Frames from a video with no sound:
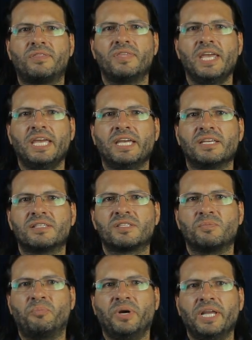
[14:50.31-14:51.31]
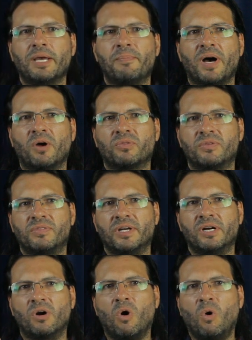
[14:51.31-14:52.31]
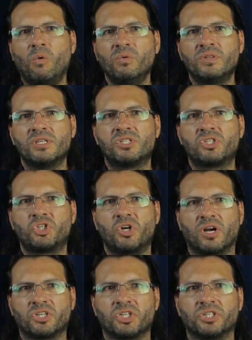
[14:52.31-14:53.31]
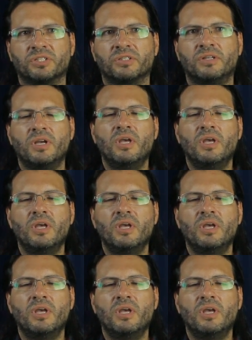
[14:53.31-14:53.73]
things bring about their own destruction